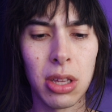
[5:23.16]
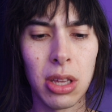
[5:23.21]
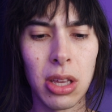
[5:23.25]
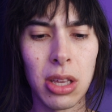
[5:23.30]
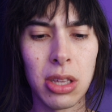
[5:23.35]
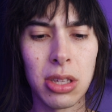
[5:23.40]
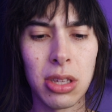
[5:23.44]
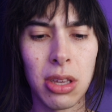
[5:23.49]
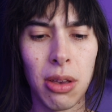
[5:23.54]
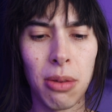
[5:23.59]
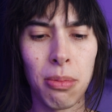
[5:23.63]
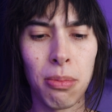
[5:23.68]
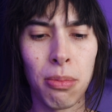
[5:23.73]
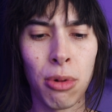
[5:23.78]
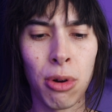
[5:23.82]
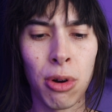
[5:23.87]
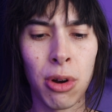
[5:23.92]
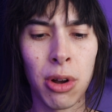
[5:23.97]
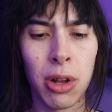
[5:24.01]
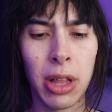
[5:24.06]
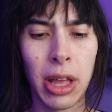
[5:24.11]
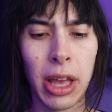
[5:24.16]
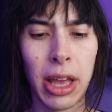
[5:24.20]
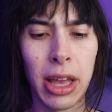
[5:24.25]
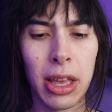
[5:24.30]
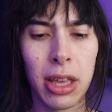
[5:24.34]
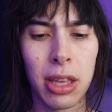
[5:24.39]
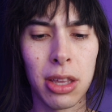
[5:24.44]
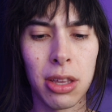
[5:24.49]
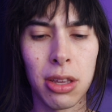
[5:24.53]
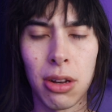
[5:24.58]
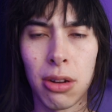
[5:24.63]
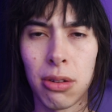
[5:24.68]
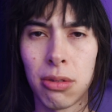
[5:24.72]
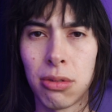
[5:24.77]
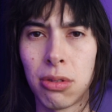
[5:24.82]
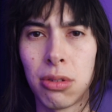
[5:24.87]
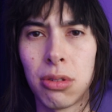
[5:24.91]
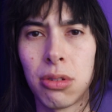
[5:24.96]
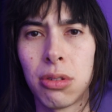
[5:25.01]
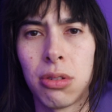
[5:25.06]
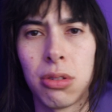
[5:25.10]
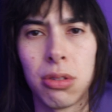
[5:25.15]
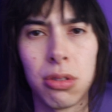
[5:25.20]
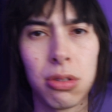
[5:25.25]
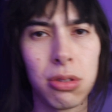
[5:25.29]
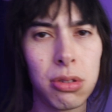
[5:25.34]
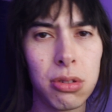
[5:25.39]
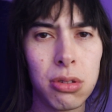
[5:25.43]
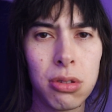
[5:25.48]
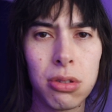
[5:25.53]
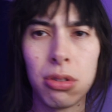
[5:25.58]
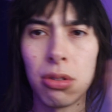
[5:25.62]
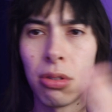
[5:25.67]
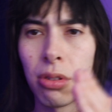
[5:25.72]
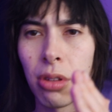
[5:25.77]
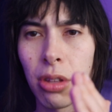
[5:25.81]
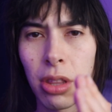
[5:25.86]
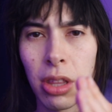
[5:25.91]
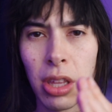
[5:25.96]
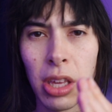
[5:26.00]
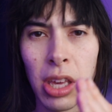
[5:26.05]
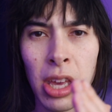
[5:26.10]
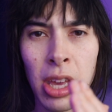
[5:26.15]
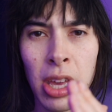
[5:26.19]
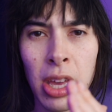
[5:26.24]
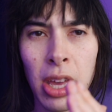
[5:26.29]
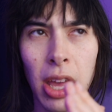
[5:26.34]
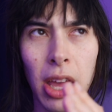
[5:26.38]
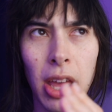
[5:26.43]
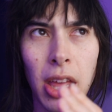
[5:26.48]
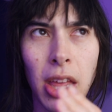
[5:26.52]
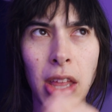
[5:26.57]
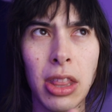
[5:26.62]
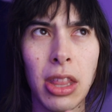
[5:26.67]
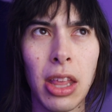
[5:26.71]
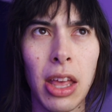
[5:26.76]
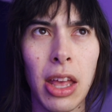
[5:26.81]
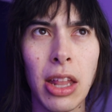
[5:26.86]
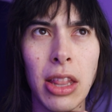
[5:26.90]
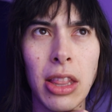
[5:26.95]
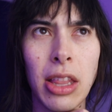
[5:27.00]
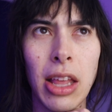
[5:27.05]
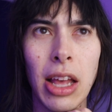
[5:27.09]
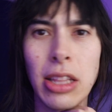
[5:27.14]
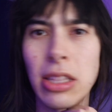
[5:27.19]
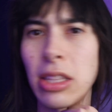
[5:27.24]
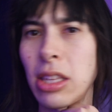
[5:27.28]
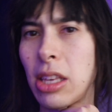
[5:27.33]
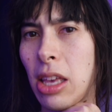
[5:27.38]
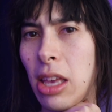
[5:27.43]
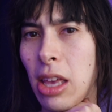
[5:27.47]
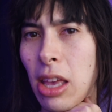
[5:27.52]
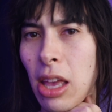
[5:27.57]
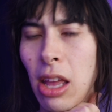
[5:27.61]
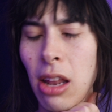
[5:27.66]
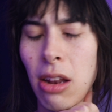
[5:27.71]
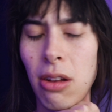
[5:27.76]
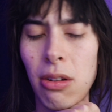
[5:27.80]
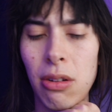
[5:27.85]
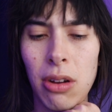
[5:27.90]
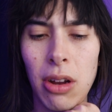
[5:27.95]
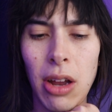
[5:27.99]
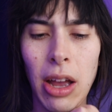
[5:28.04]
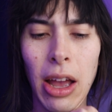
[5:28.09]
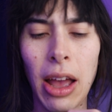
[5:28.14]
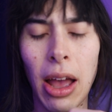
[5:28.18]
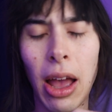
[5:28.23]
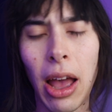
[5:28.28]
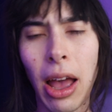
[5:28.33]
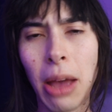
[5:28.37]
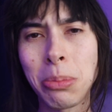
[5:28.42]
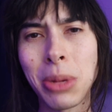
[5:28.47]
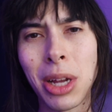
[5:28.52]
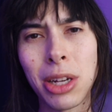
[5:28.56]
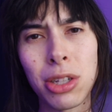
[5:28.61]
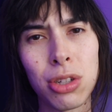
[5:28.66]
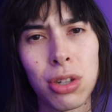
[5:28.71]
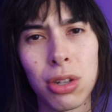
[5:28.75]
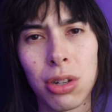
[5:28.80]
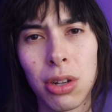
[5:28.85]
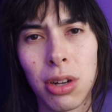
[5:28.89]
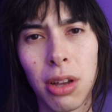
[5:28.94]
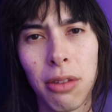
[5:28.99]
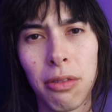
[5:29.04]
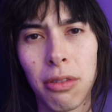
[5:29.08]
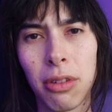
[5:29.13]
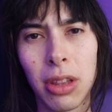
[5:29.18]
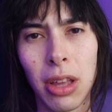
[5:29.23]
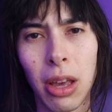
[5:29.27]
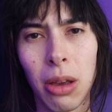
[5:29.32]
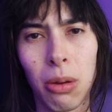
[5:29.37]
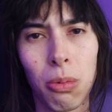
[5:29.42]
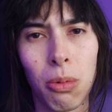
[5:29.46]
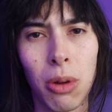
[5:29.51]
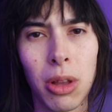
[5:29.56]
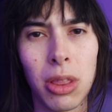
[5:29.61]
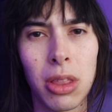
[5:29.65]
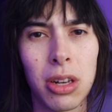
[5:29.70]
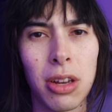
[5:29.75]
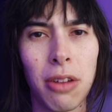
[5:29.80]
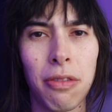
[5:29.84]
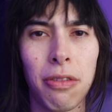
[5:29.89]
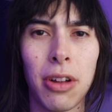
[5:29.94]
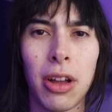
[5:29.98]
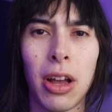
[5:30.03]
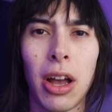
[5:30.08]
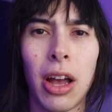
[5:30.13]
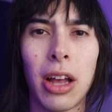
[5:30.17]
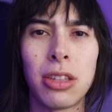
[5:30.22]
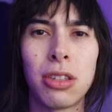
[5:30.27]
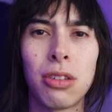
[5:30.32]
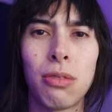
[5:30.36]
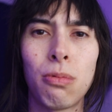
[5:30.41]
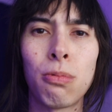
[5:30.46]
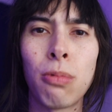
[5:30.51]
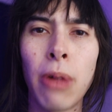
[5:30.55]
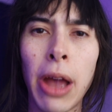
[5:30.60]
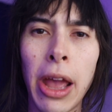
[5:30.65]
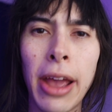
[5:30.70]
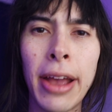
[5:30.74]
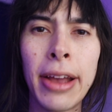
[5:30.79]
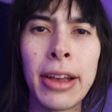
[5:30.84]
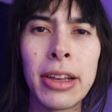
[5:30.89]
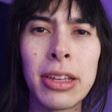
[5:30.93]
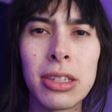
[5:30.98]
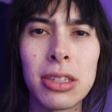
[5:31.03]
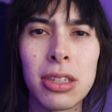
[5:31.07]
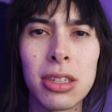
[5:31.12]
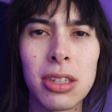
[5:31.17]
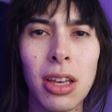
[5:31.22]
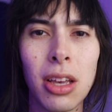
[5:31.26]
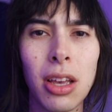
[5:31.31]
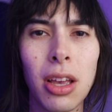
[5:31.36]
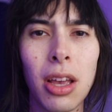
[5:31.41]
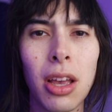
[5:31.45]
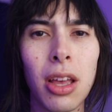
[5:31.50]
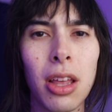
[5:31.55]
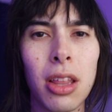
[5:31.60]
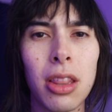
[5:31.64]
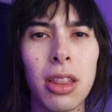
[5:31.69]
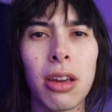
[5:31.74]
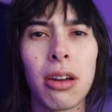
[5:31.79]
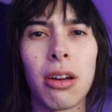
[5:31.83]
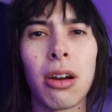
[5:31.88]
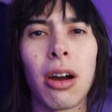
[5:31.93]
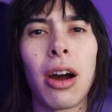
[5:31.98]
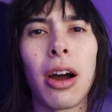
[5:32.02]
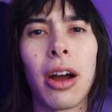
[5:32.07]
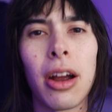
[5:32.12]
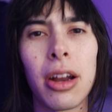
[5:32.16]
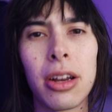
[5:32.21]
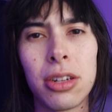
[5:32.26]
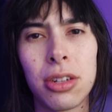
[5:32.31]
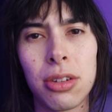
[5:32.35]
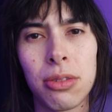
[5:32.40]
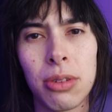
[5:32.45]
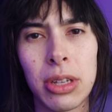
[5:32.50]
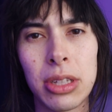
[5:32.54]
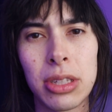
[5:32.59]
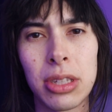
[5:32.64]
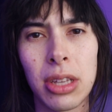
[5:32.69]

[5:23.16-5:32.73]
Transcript: is it more like, you know, you do the thing and then that's it? Or I'm not sure even like what the different kinds of ways there are in doing